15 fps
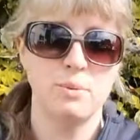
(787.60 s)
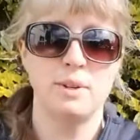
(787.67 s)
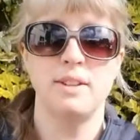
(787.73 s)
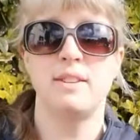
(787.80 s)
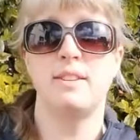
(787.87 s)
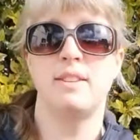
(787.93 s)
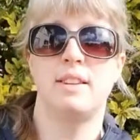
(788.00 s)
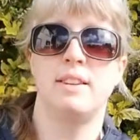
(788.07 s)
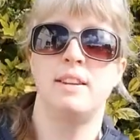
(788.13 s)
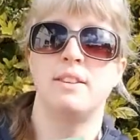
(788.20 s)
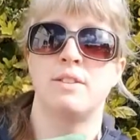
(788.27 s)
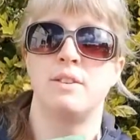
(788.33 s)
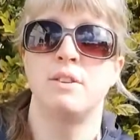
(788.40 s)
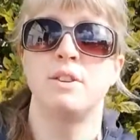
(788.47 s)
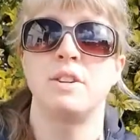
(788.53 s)
ones,
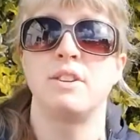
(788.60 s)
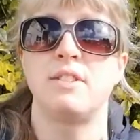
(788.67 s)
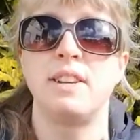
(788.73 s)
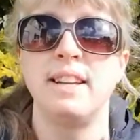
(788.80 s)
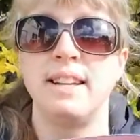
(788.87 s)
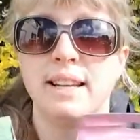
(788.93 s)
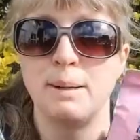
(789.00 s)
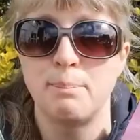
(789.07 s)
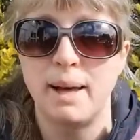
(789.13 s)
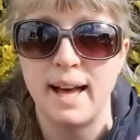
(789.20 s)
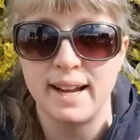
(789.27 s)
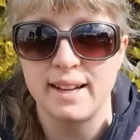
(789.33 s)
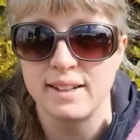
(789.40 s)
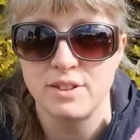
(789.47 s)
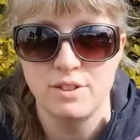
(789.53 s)
these are other seedling
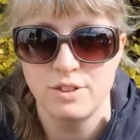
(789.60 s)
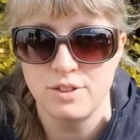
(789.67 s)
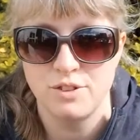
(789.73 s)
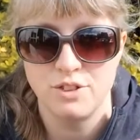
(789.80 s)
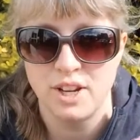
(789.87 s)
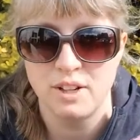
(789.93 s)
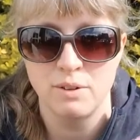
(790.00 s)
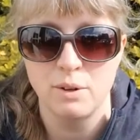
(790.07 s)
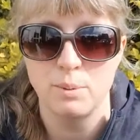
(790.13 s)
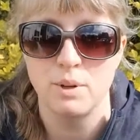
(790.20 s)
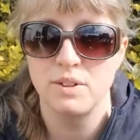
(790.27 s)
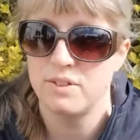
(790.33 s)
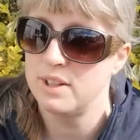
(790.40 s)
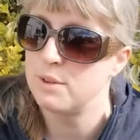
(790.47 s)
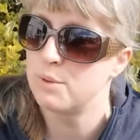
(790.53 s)
packets, just general
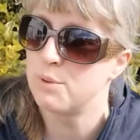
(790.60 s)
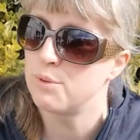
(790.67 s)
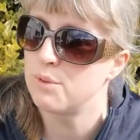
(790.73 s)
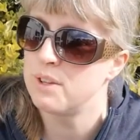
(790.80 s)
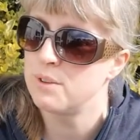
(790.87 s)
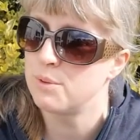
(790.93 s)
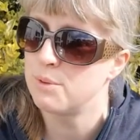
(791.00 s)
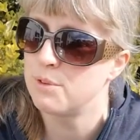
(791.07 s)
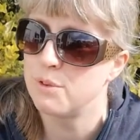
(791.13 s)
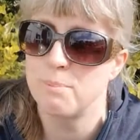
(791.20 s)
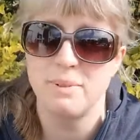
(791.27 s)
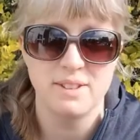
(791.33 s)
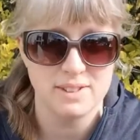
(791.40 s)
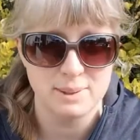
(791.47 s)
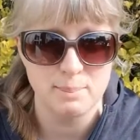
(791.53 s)
ones. These were from
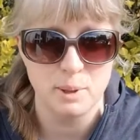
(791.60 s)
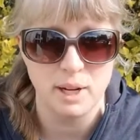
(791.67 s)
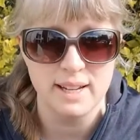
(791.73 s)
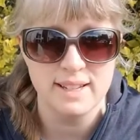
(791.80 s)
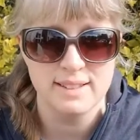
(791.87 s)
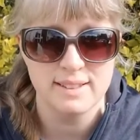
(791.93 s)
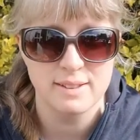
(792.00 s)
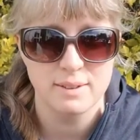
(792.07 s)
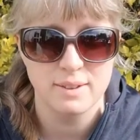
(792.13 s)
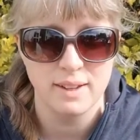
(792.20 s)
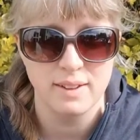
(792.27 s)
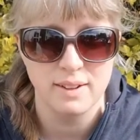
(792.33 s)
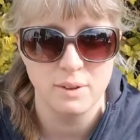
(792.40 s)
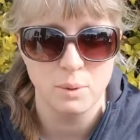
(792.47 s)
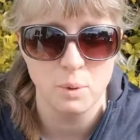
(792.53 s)
Mr. Price. I
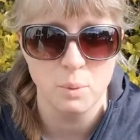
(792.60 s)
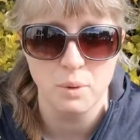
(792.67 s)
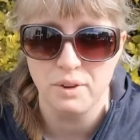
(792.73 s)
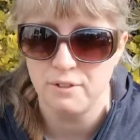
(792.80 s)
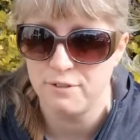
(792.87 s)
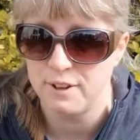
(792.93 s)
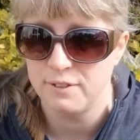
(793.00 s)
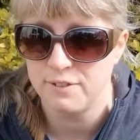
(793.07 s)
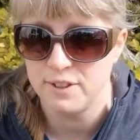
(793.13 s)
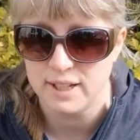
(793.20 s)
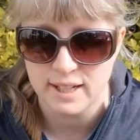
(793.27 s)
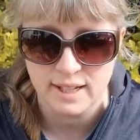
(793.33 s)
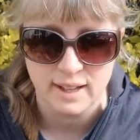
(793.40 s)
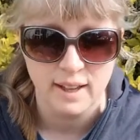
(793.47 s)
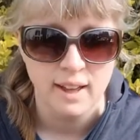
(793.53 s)
think they were
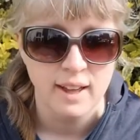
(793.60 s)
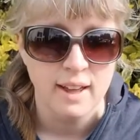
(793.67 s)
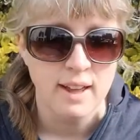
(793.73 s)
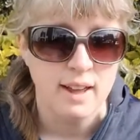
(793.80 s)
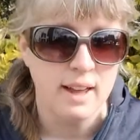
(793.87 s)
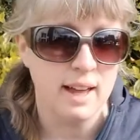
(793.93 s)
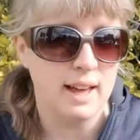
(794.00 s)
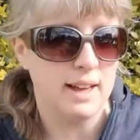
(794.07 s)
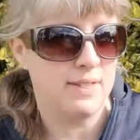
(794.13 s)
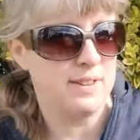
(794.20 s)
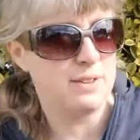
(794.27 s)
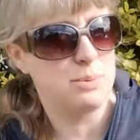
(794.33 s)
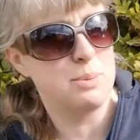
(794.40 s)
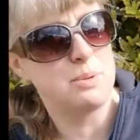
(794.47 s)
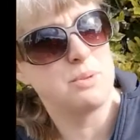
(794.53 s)
$1.50.
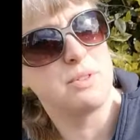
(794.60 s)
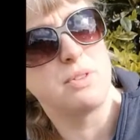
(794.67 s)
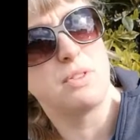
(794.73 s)
This one was a